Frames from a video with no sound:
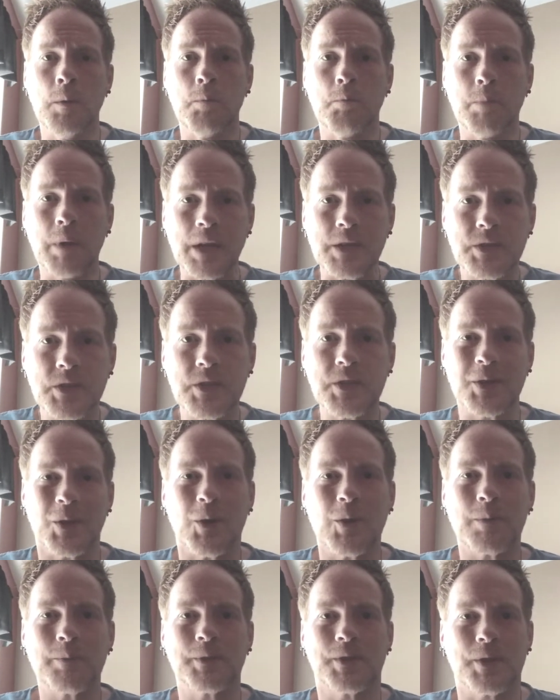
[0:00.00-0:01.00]
But
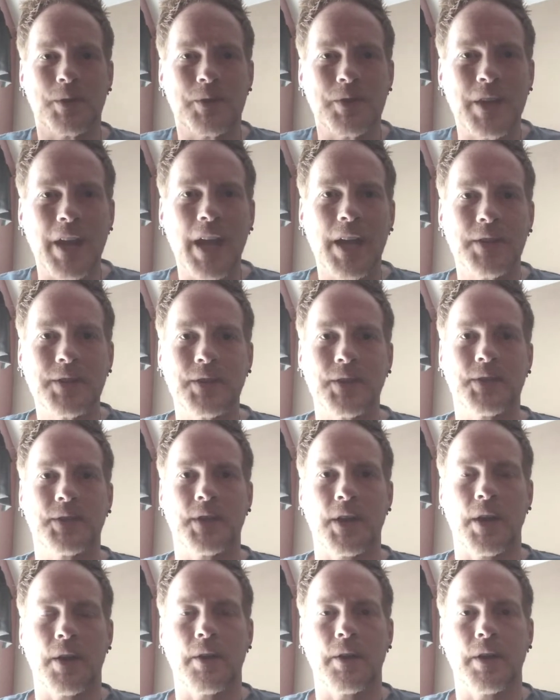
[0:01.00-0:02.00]
storms are
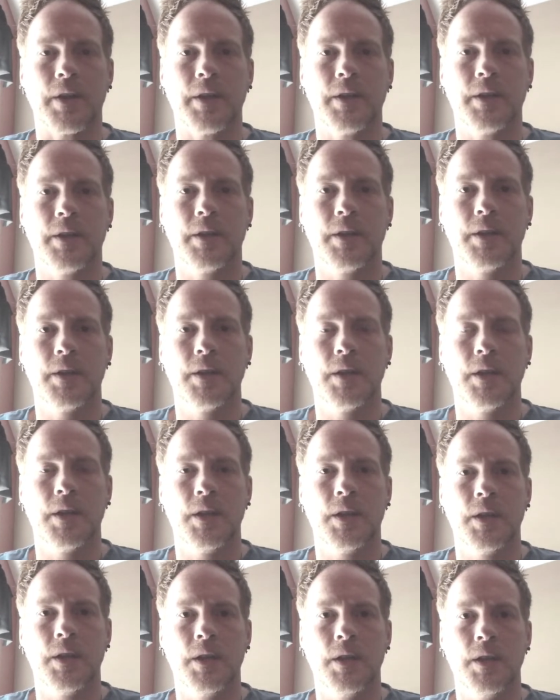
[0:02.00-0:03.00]
necessary
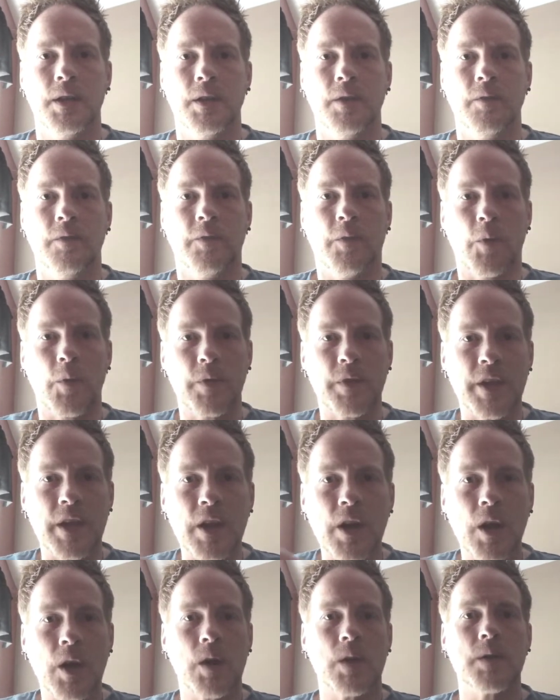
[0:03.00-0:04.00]
for
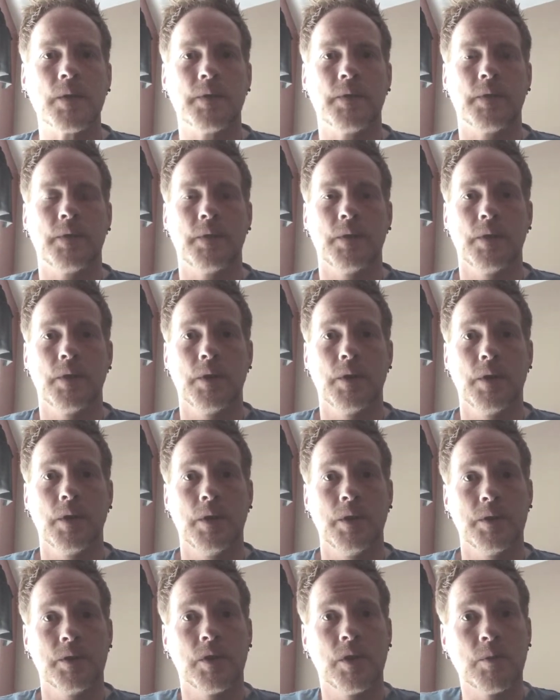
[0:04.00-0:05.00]
the earth
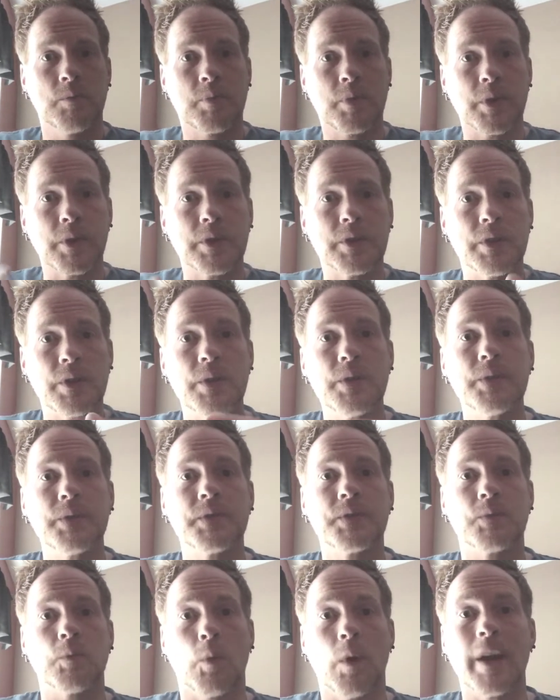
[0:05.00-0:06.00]
to
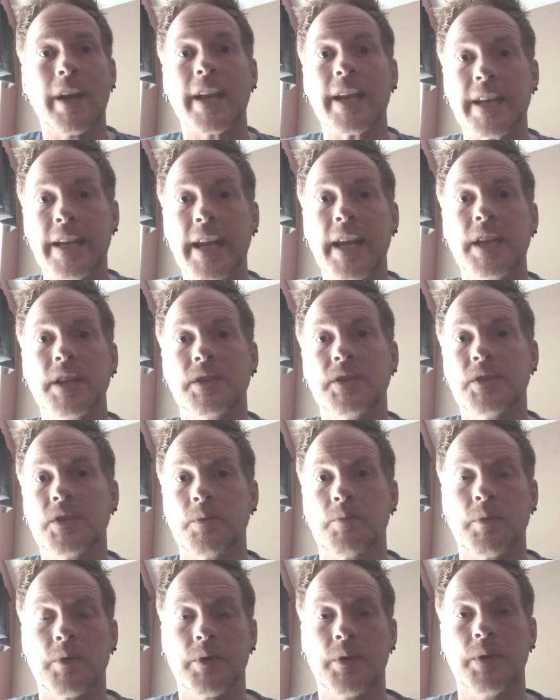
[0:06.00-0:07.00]
produce what it needs
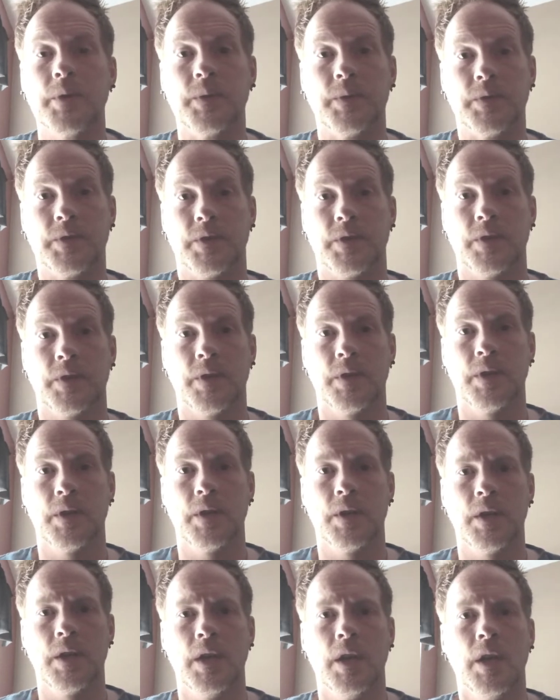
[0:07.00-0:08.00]
to produce.
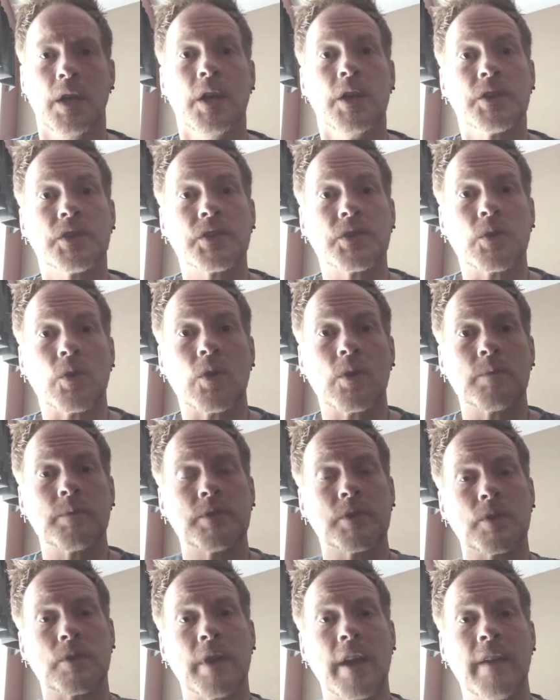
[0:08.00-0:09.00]

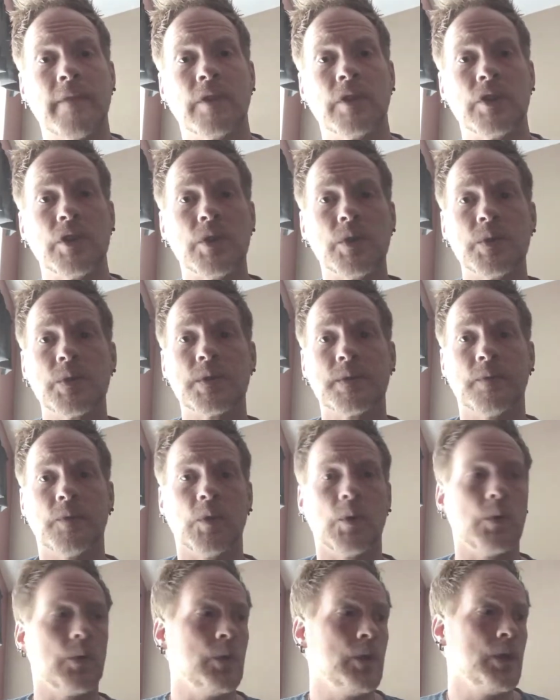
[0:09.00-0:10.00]
Storms are even
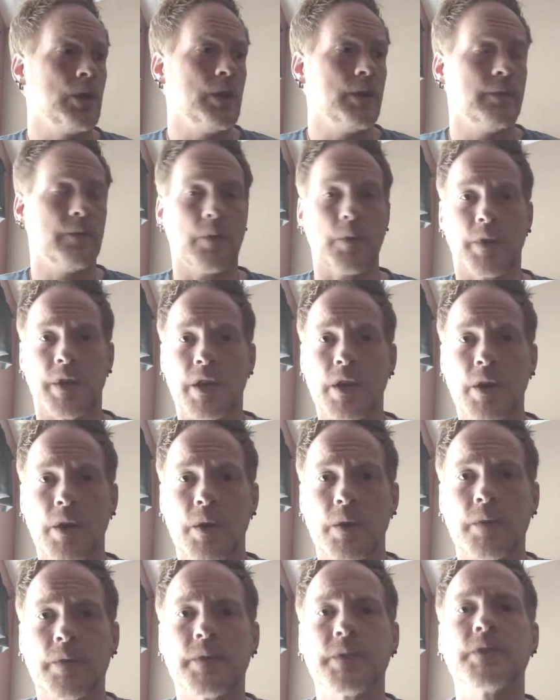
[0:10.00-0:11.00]
useful for the
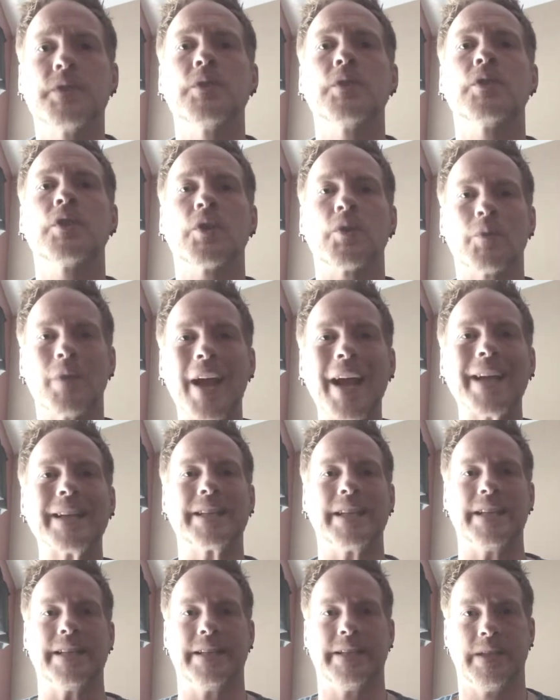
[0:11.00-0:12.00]
earth to
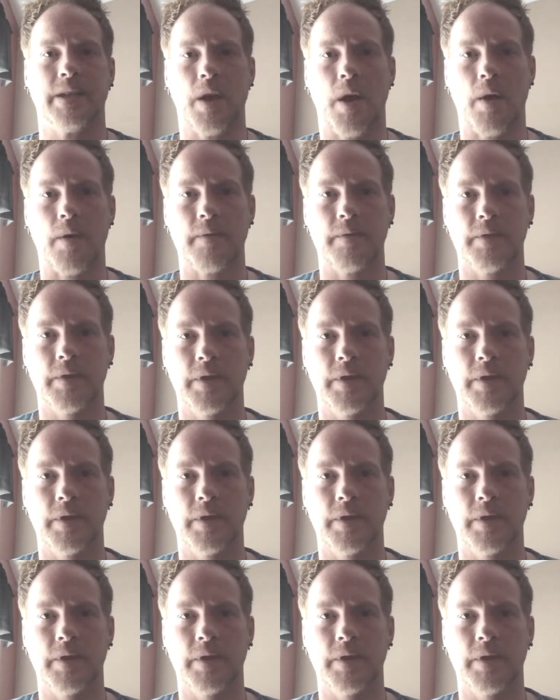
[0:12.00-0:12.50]
correct itself.